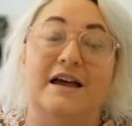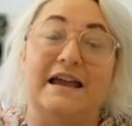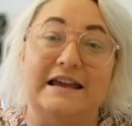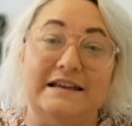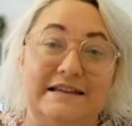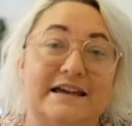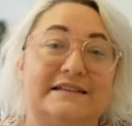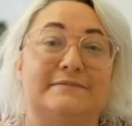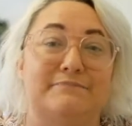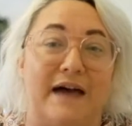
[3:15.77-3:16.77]
It
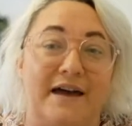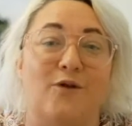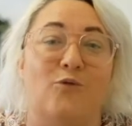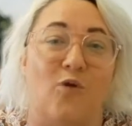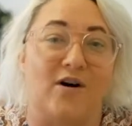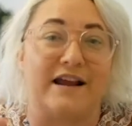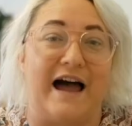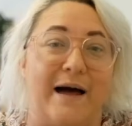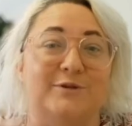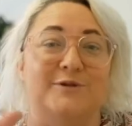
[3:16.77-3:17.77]
doesn't matter what
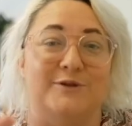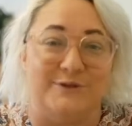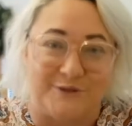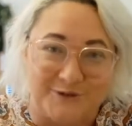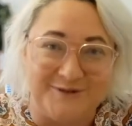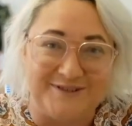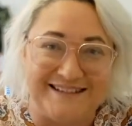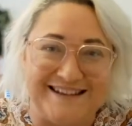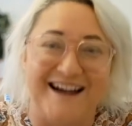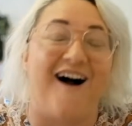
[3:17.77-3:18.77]
app you use.